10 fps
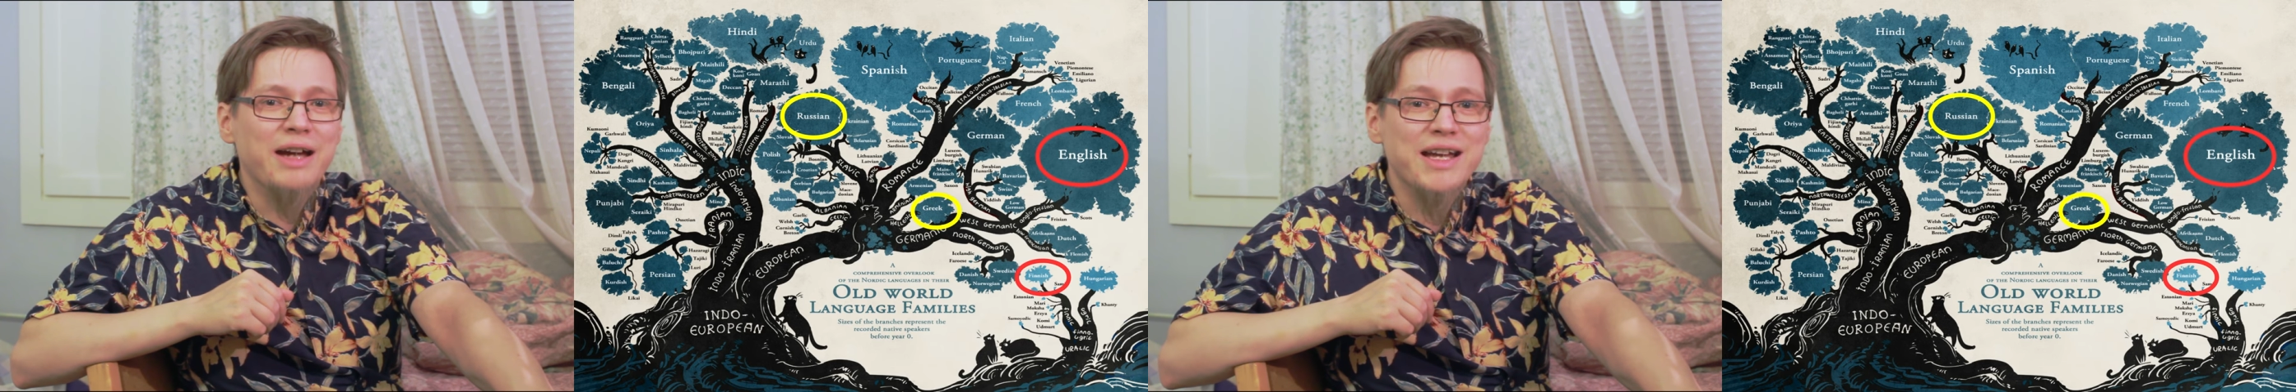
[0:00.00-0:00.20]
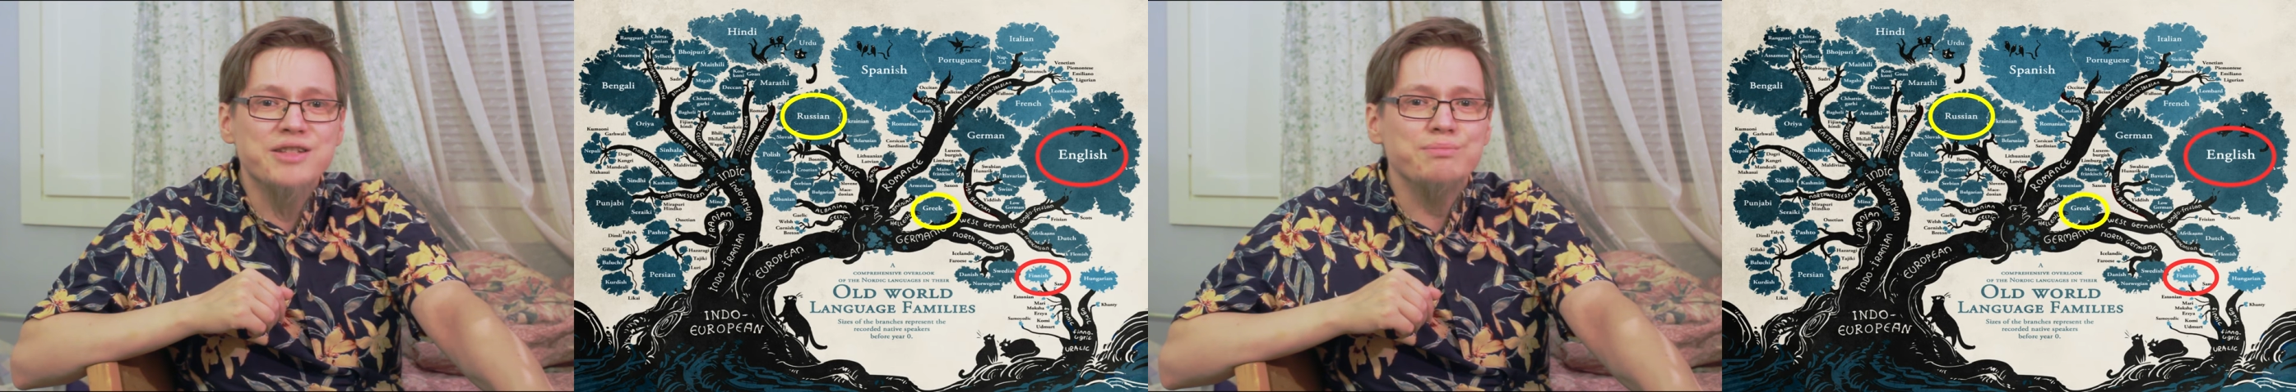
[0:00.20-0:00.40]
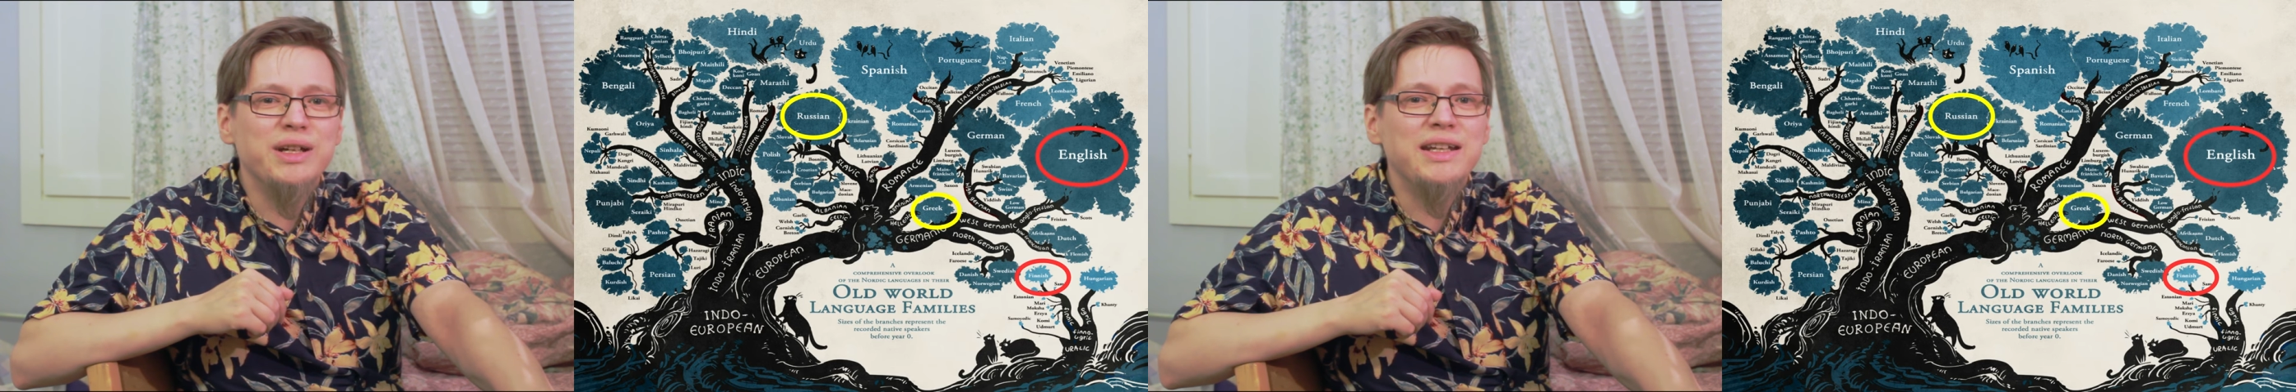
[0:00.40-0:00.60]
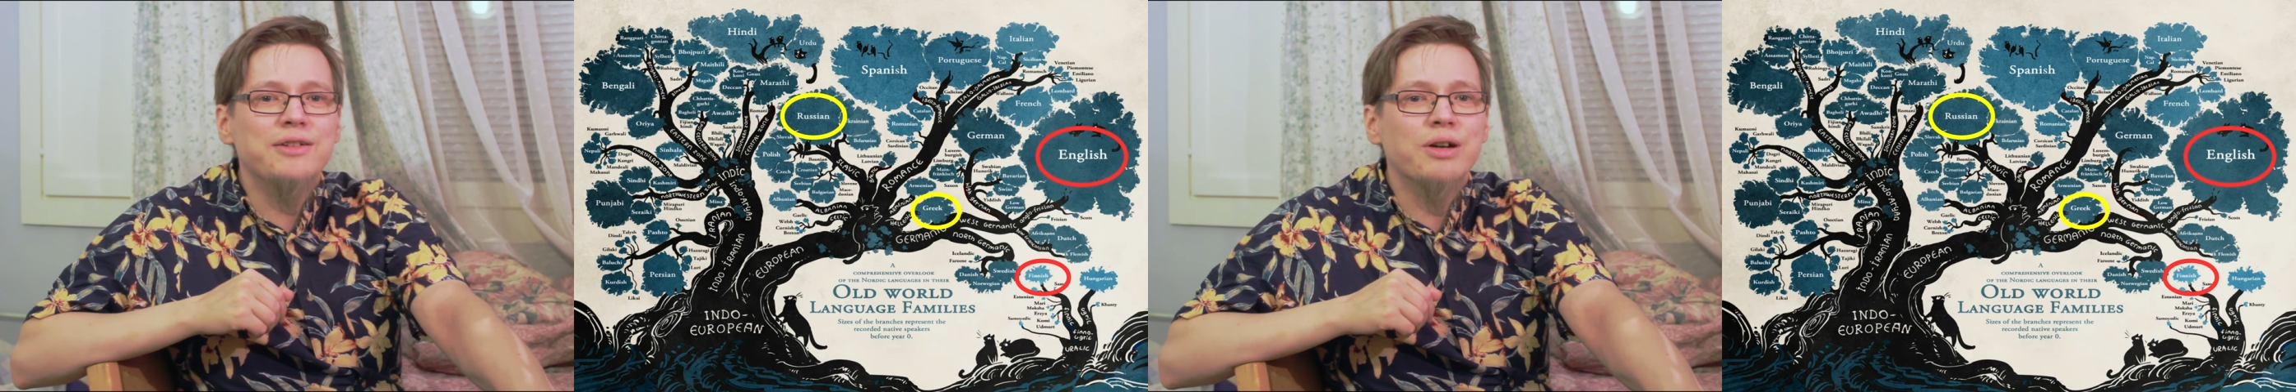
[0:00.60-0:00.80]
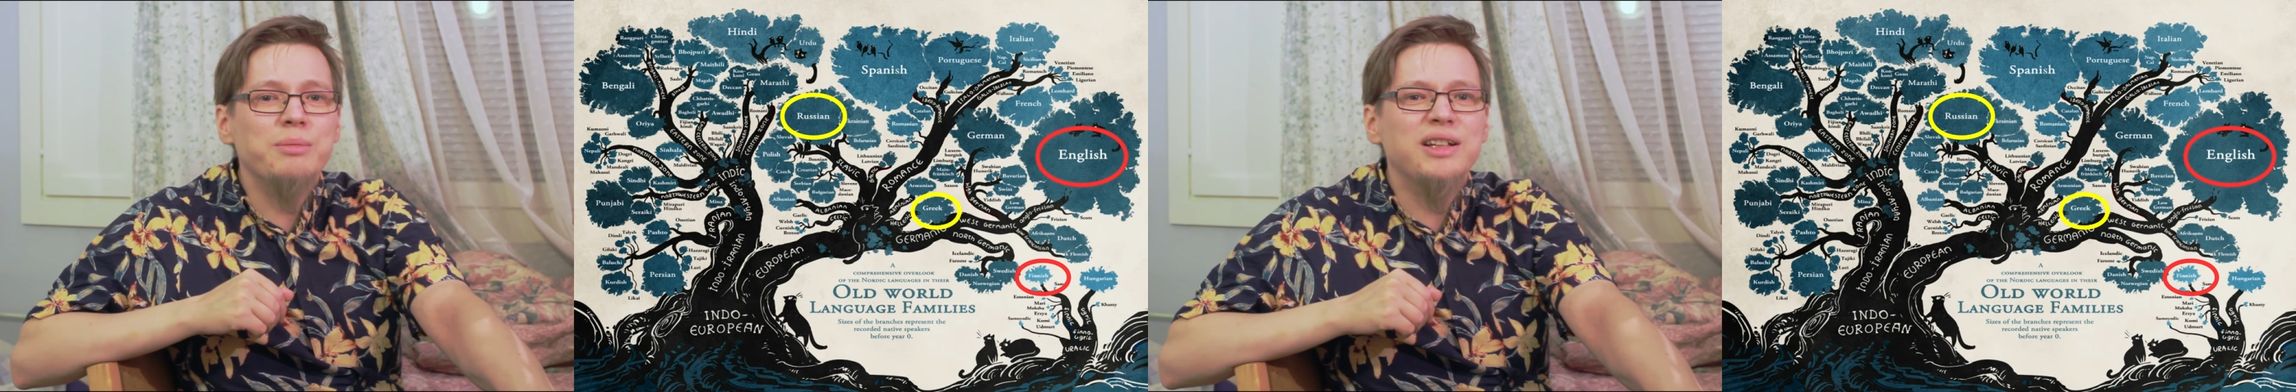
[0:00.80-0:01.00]
as many
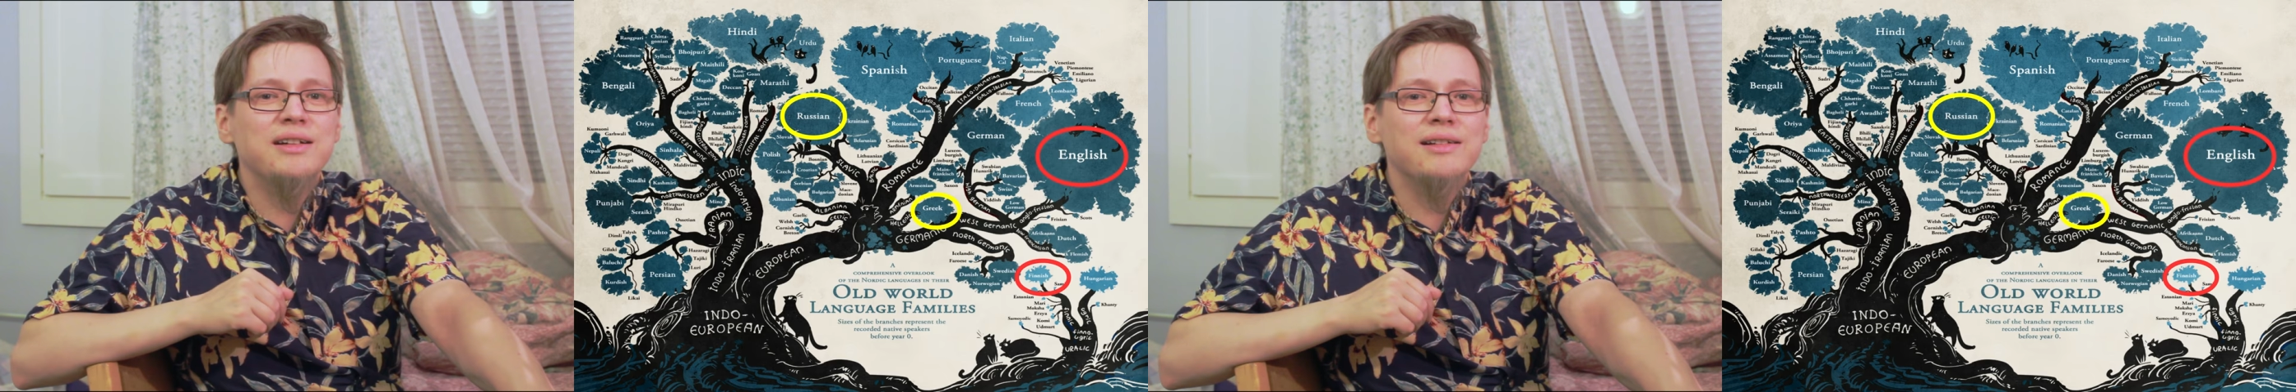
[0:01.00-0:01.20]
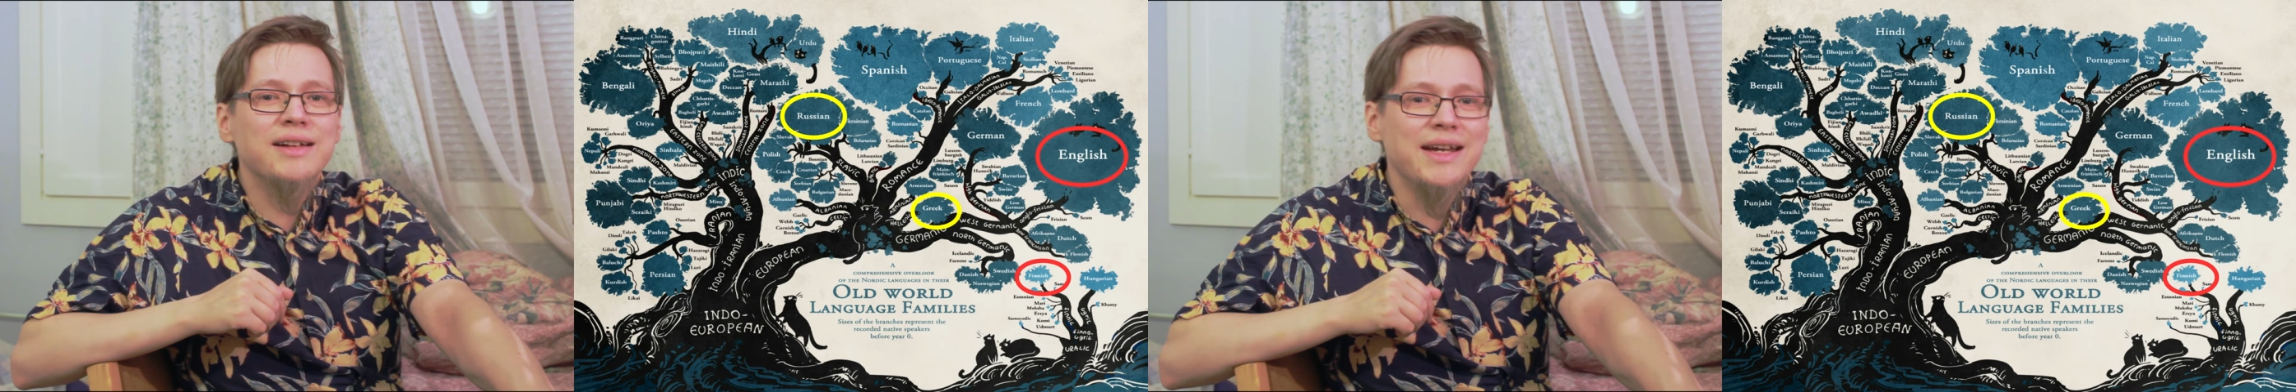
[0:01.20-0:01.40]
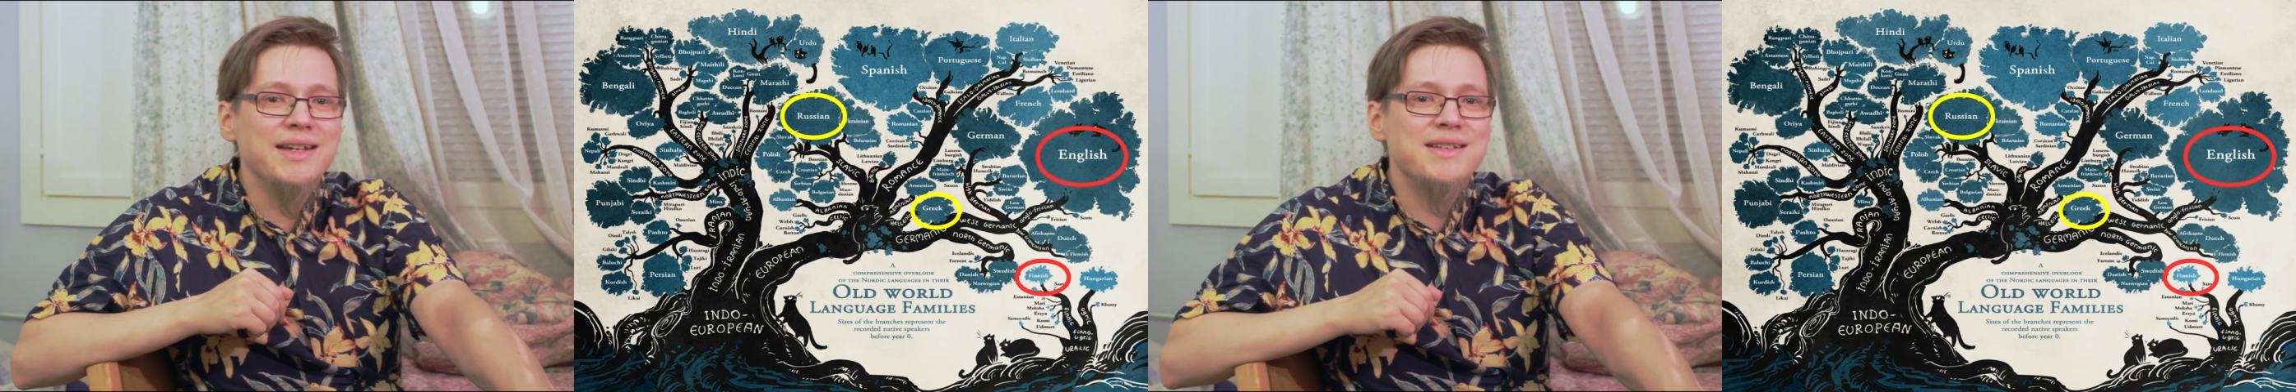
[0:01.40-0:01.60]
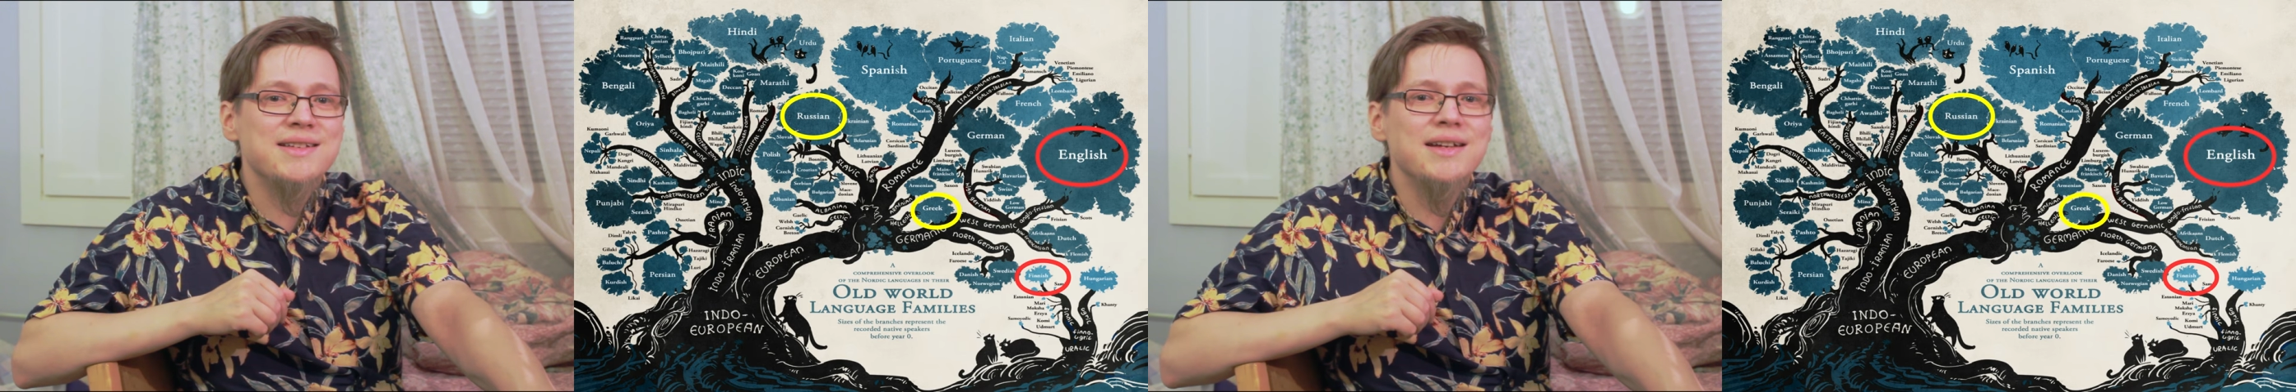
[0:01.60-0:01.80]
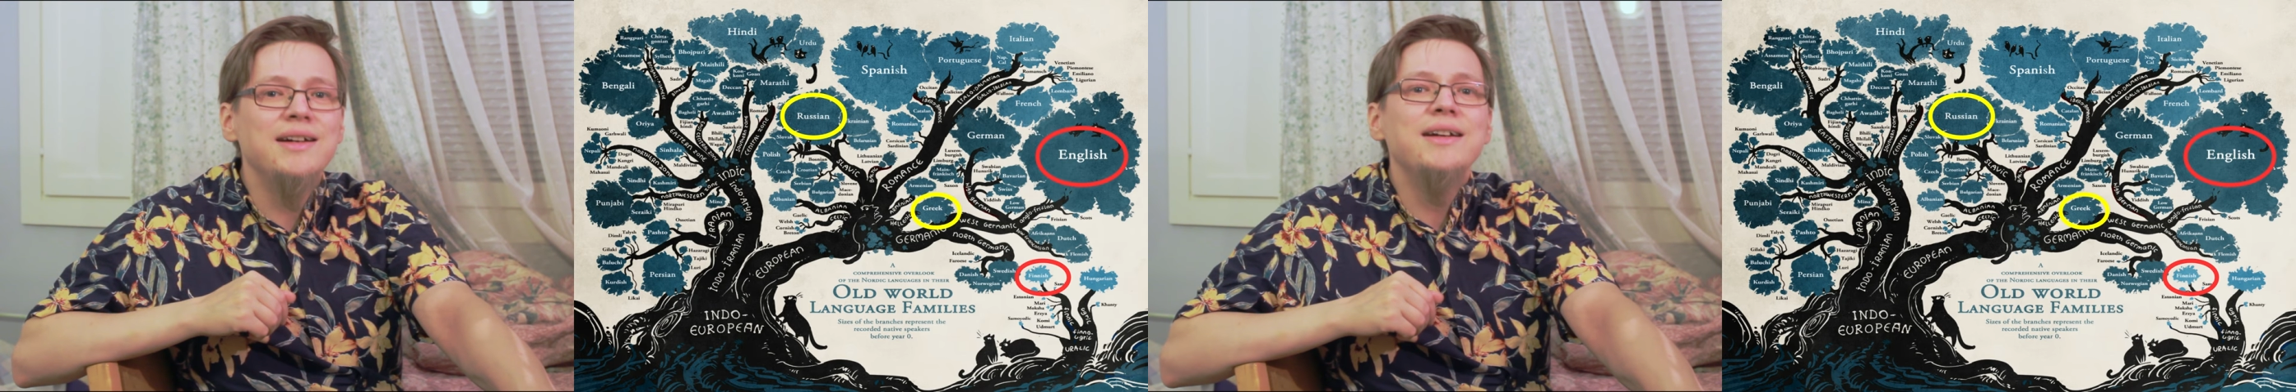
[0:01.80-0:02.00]
grammatical cases